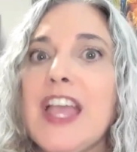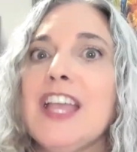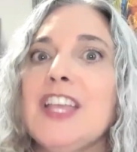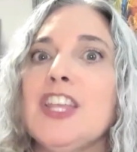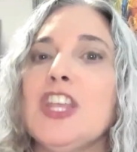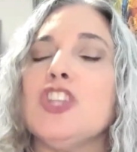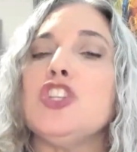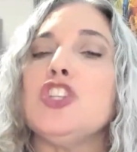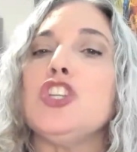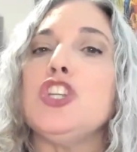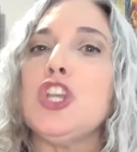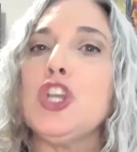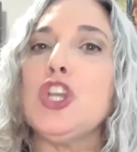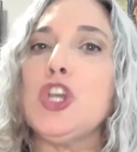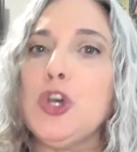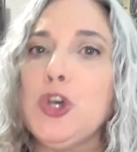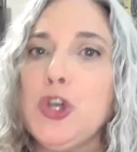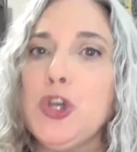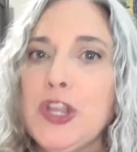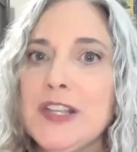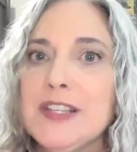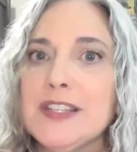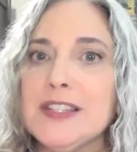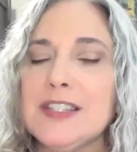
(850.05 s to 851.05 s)
Yet she
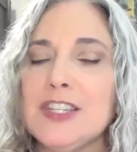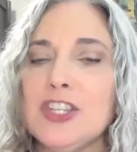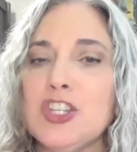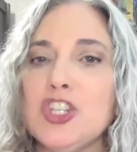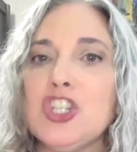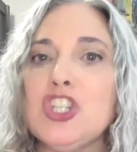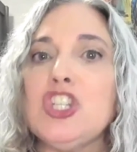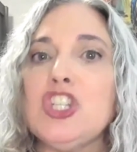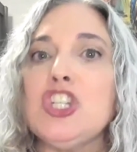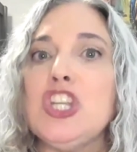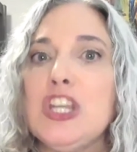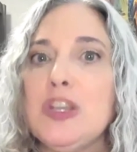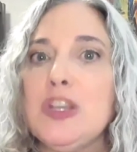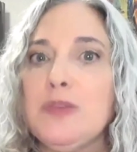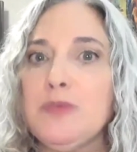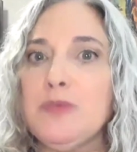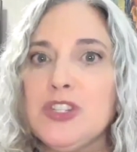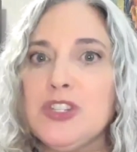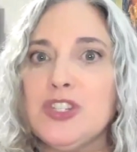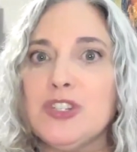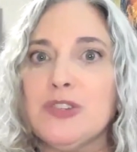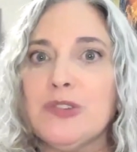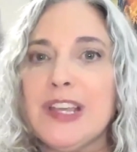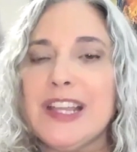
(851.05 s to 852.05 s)
couldn't see she
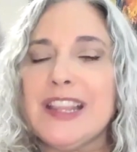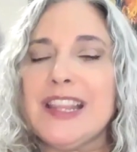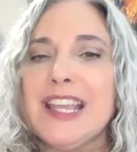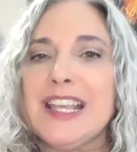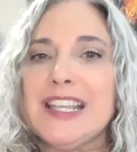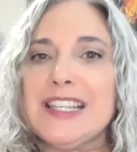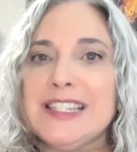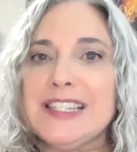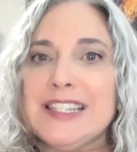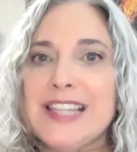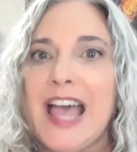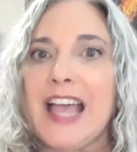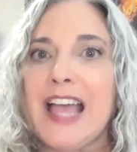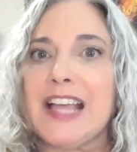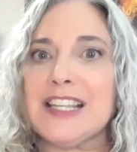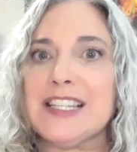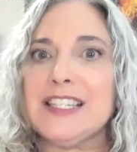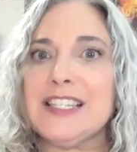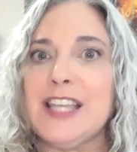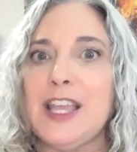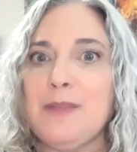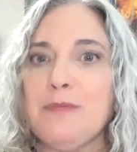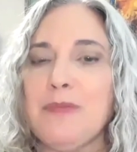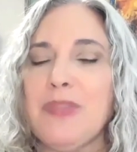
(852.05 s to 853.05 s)
was doing the exact
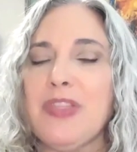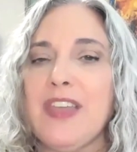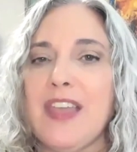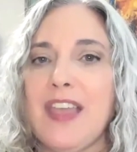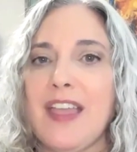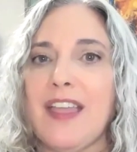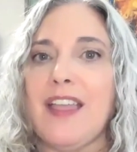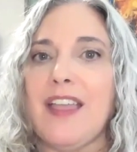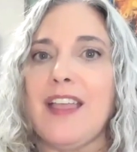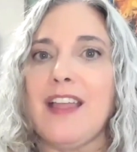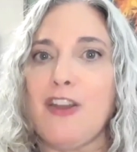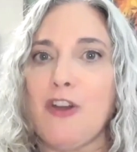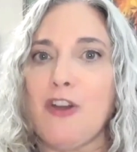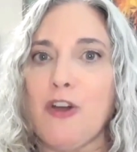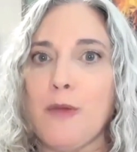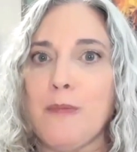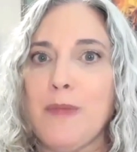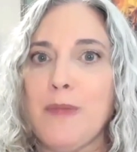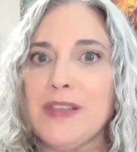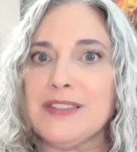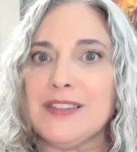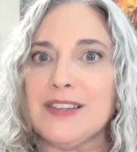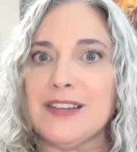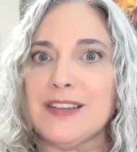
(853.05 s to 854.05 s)
same thing in her
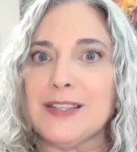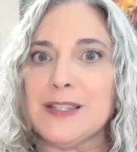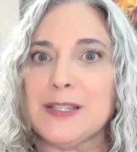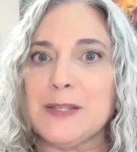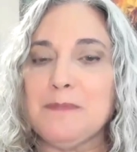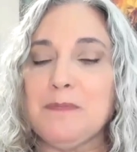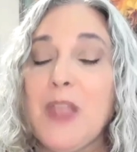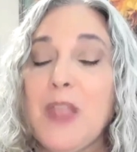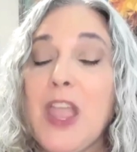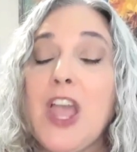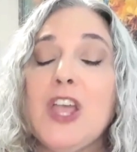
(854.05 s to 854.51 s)
business.